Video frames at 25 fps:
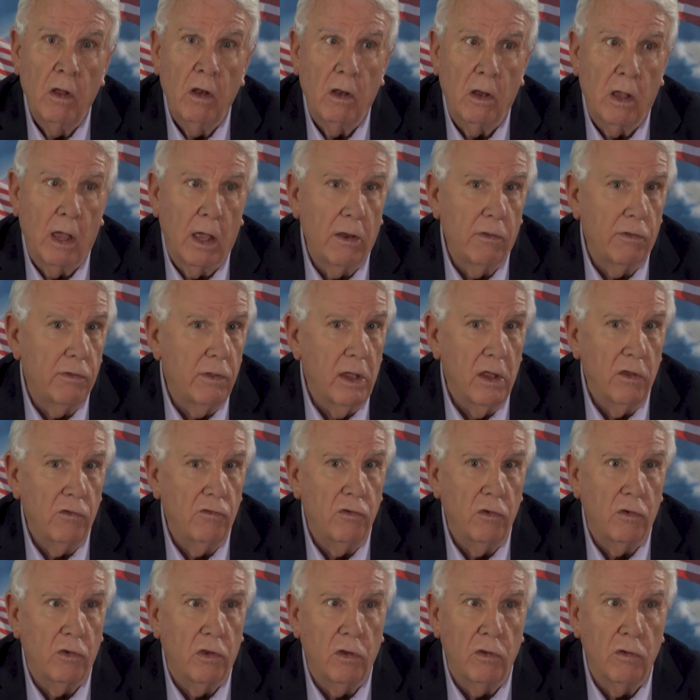A lot of
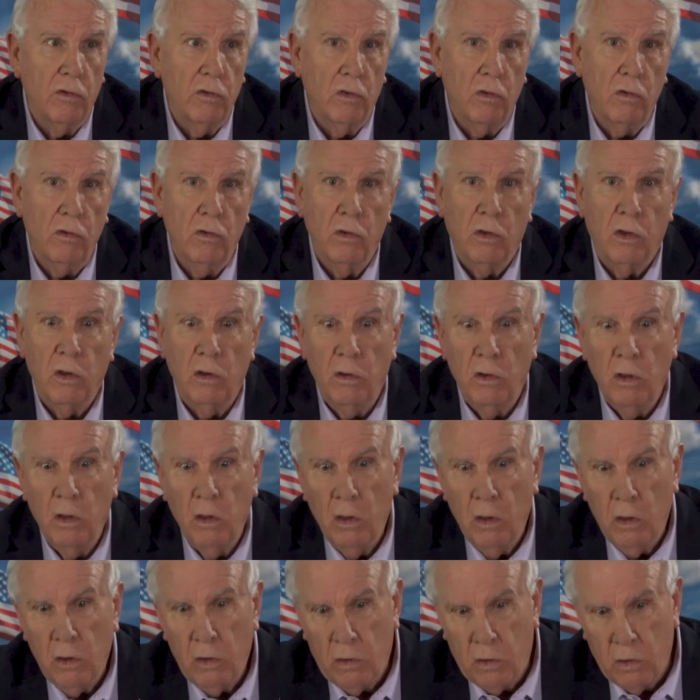things you can do. You can
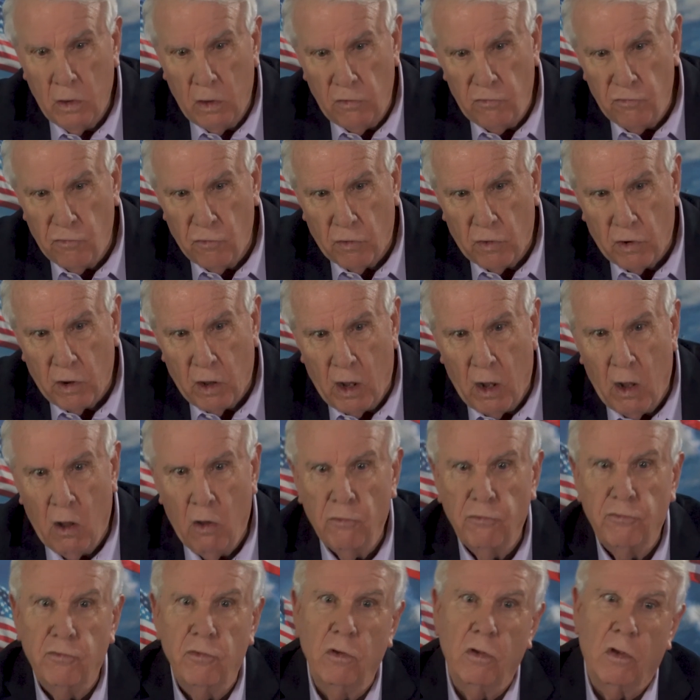cut your
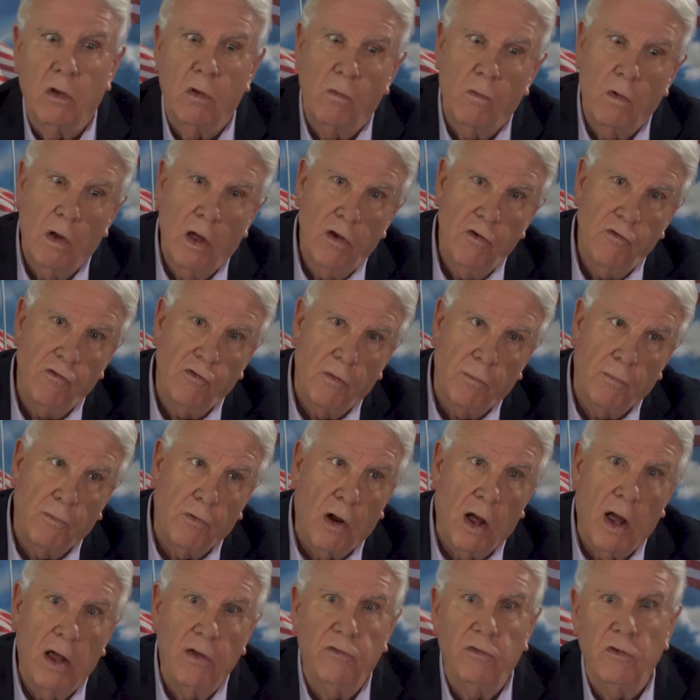cost. You can raise your
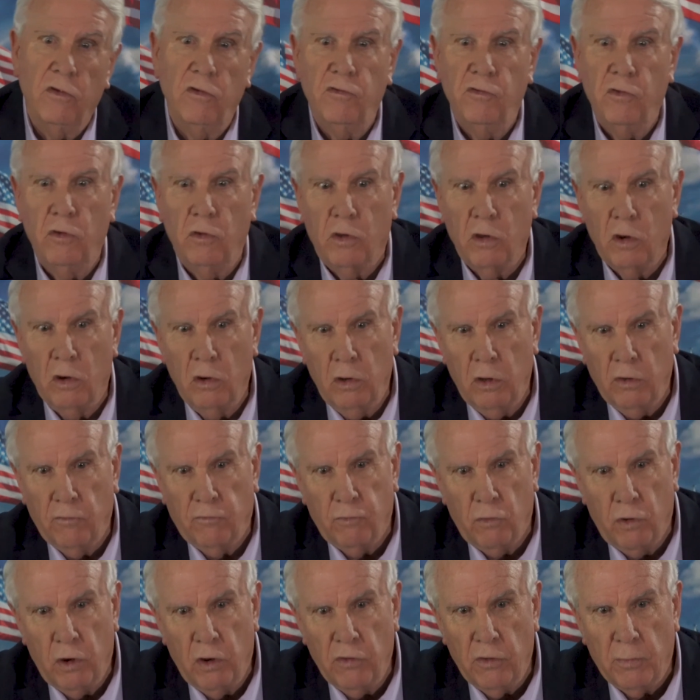prices. You can look
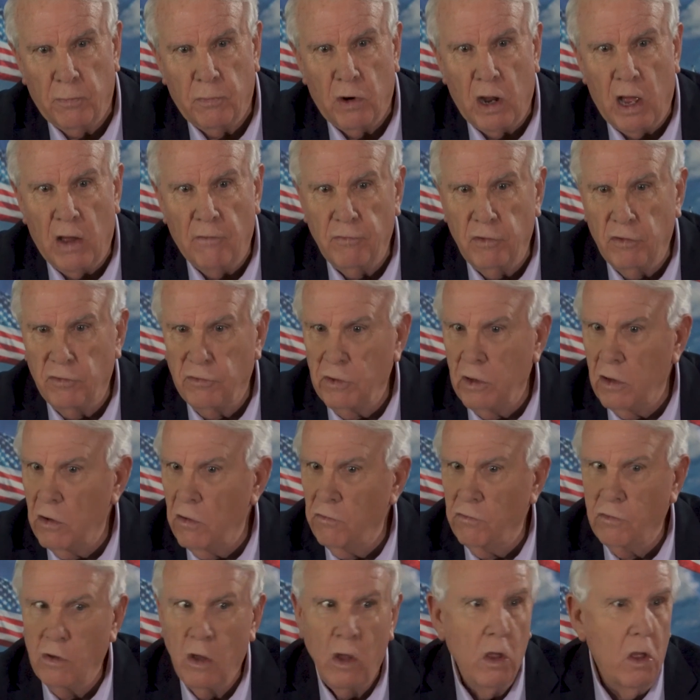for other profit
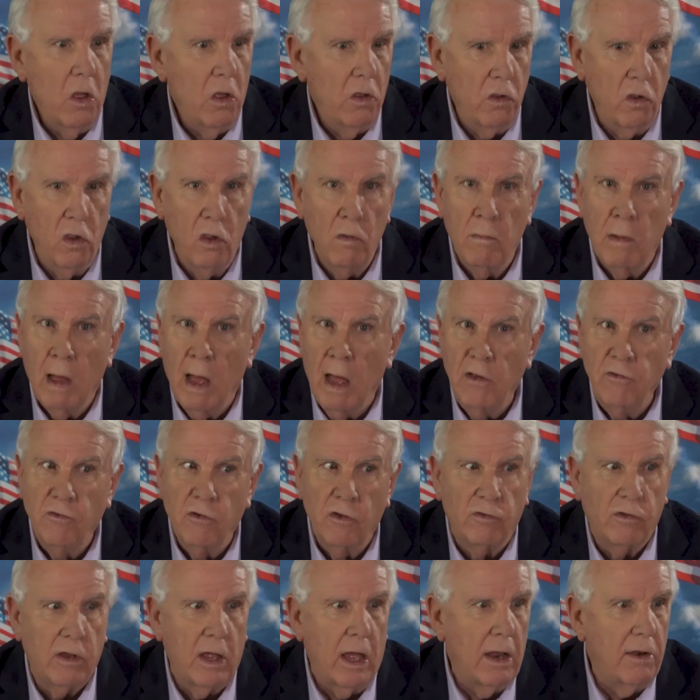centers. You might
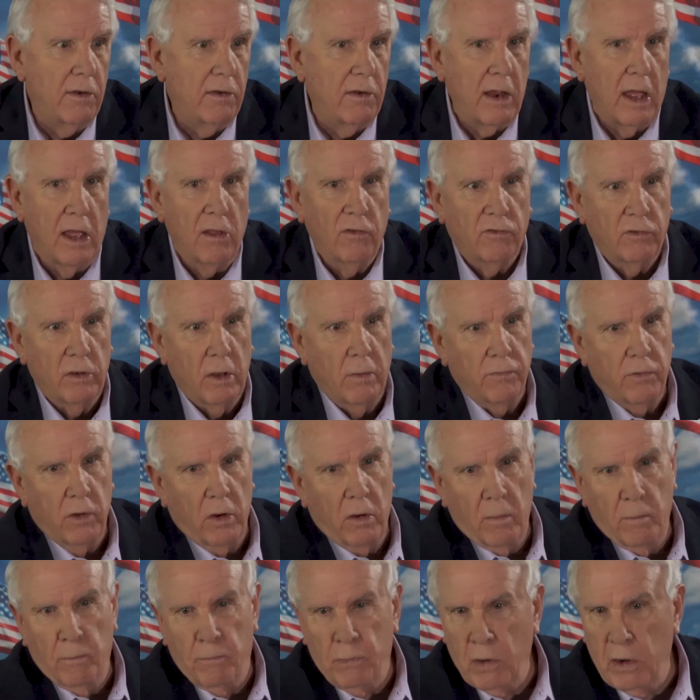just have to take
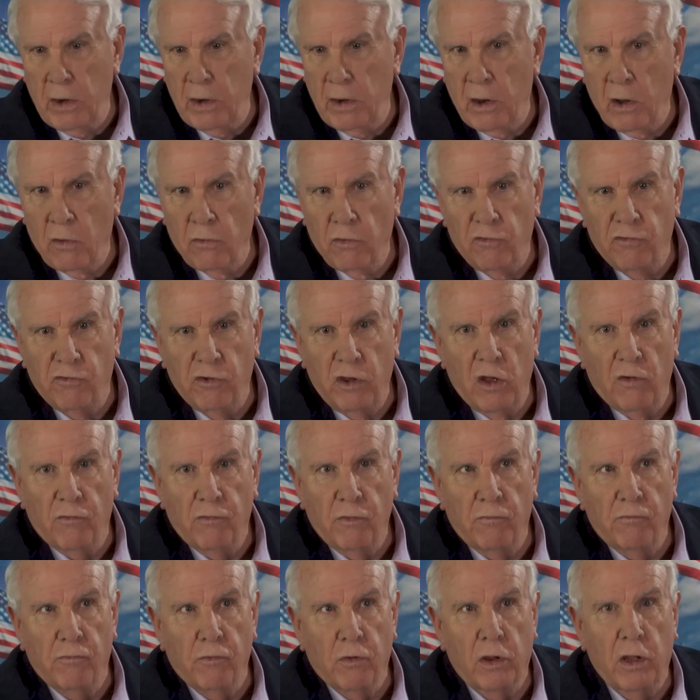something and put it on the shelf
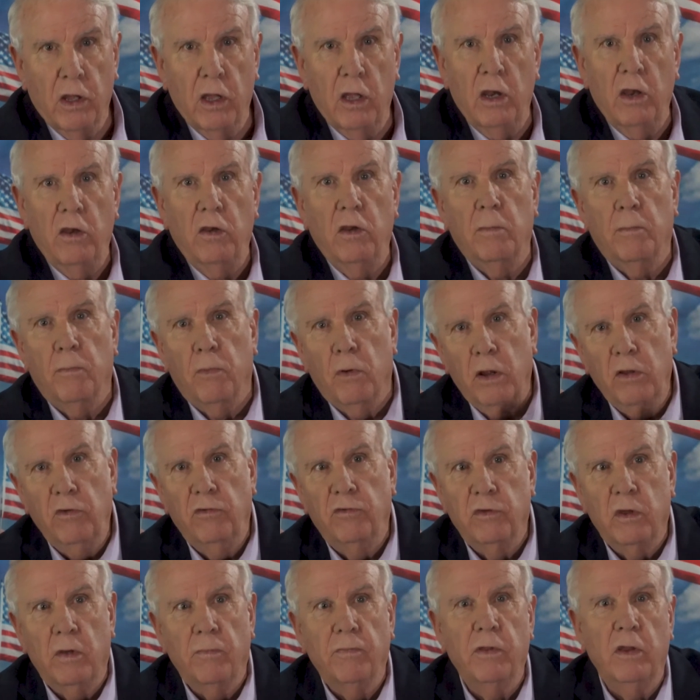and forget it to bring
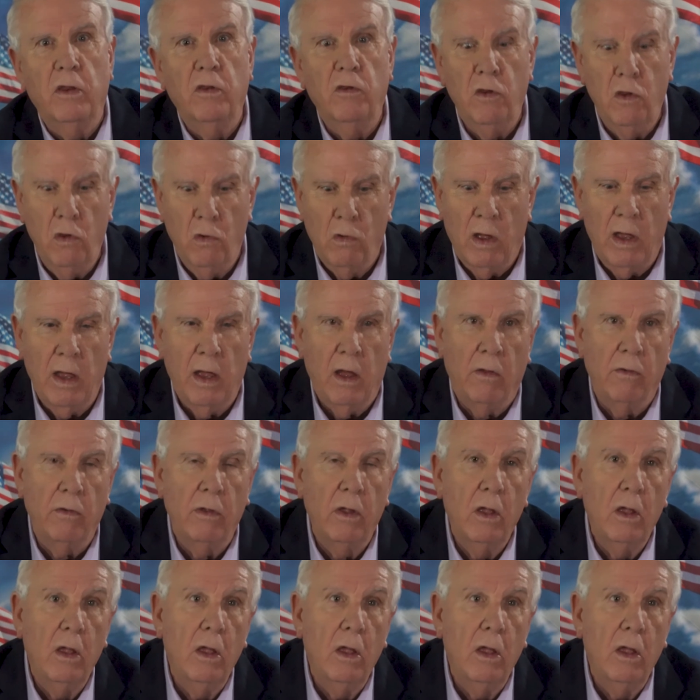something new out.